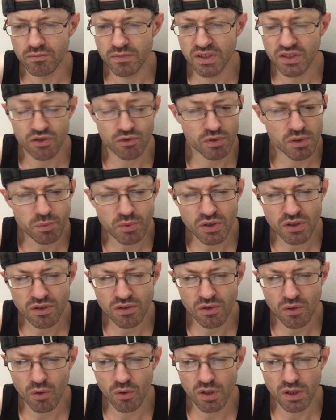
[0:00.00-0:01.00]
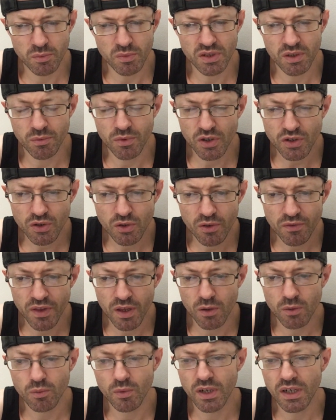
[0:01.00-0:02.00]
description or image, I'm not sure if they
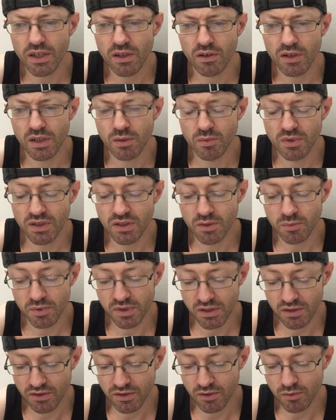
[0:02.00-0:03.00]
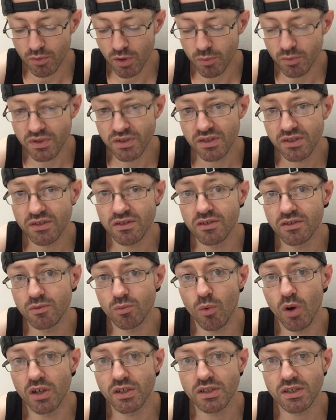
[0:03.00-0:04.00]
were reading her images, because the Romulan sister's
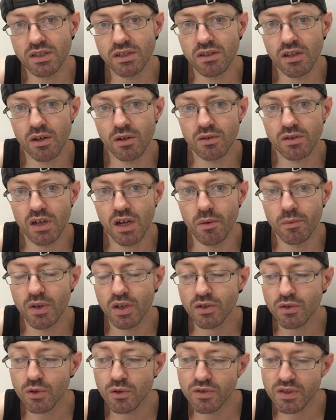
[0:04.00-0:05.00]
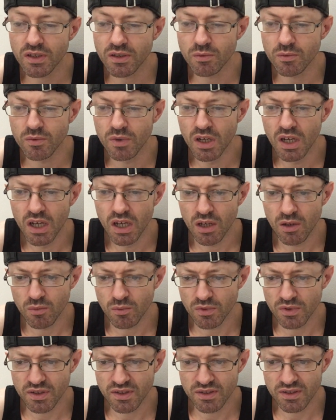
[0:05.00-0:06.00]
watching the whole time. I'm not sure if she
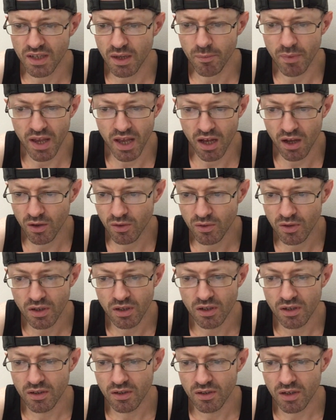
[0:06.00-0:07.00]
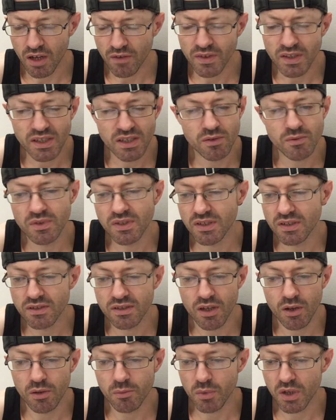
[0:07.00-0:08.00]
was somehow, I think she was just
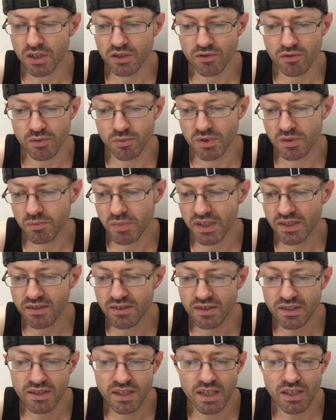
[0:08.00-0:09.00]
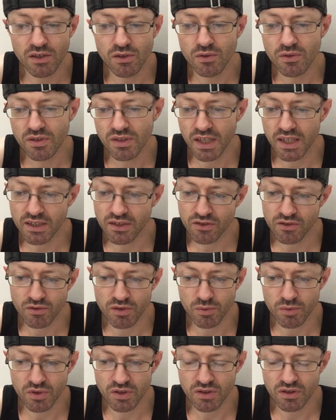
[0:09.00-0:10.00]
going by description. Basically they use that
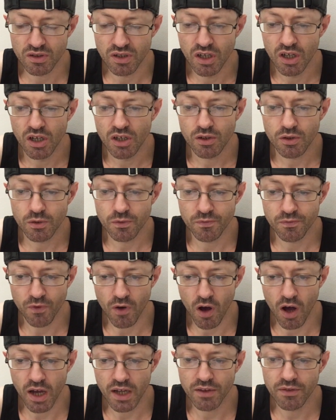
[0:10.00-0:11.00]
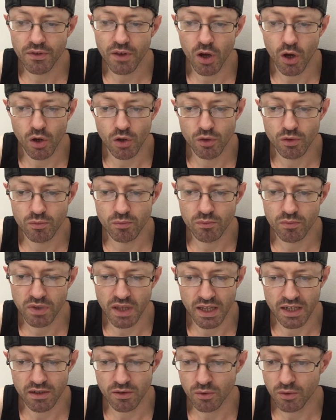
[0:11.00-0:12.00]
description to find the home
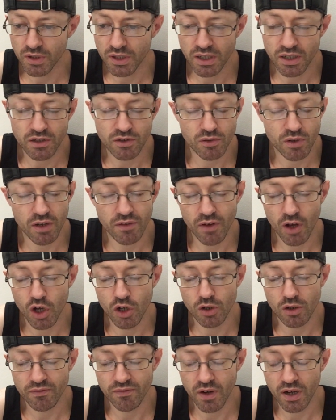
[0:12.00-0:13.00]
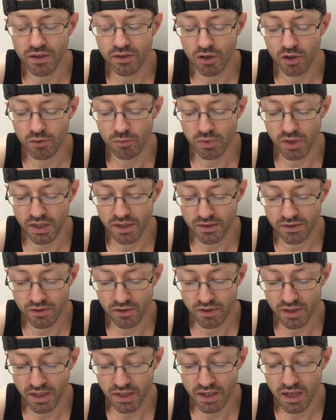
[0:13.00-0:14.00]
planet, or they're going to try and find the home planet. So
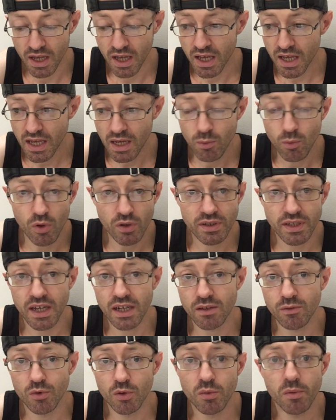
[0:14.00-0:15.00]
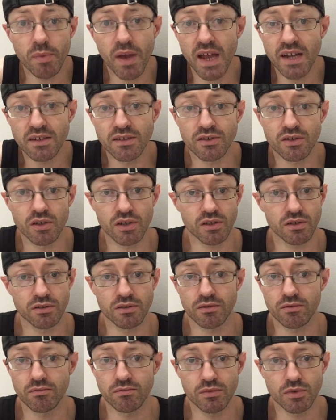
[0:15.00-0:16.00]
then he walks out of the room, abandons her
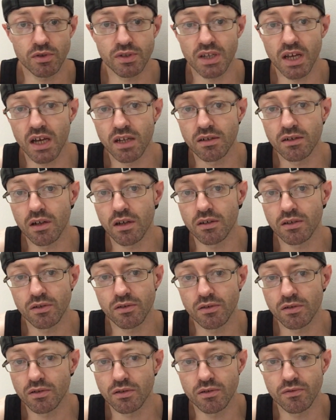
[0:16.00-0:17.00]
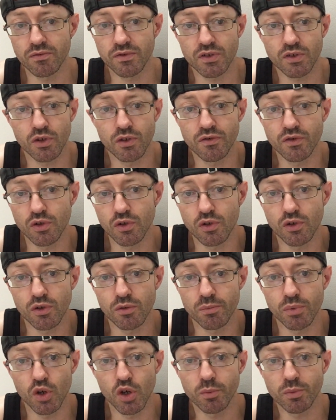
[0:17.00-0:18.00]
because you're done, you've served your
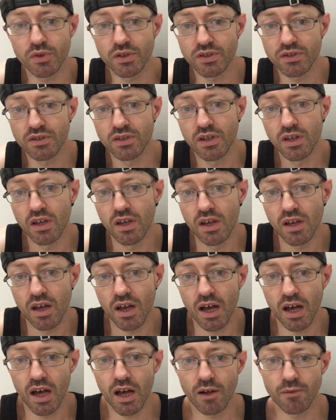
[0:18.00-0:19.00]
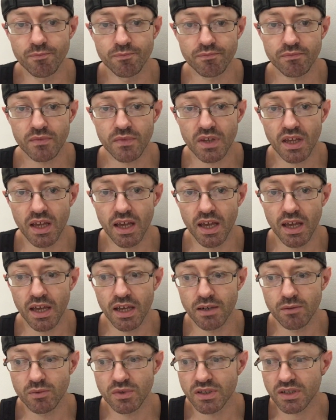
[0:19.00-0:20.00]
purpose,
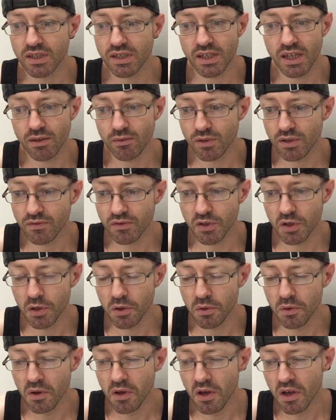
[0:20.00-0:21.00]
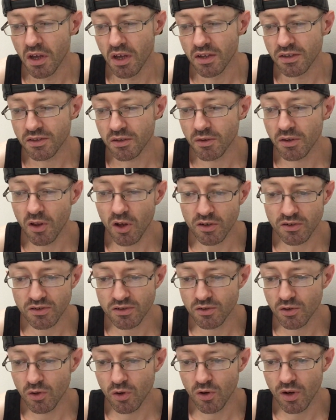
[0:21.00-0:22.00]
and we're just going to get rid of you. So he locks
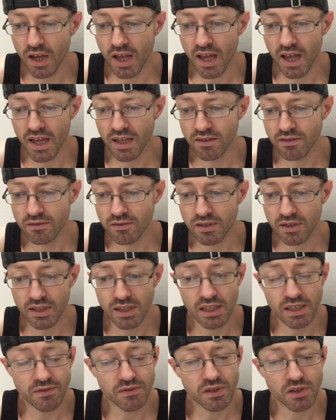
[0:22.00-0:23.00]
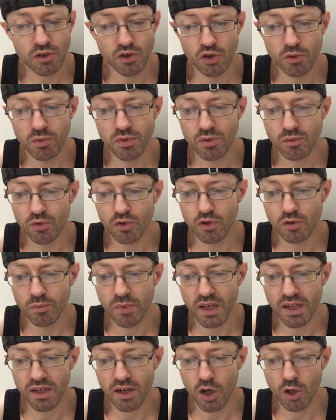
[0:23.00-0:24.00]
the door and he leaves the cube in the room,
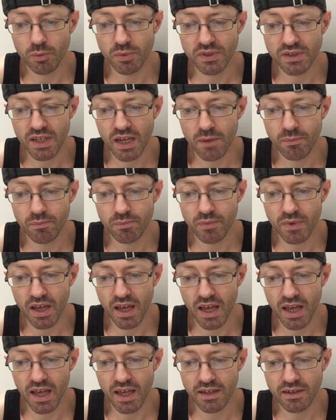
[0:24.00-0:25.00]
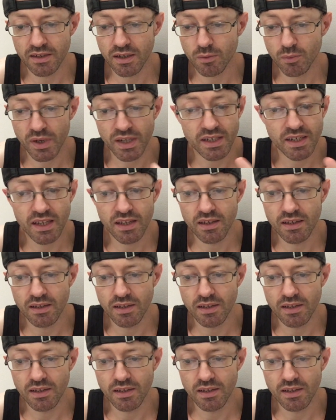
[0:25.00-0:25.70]
and it opens up and a red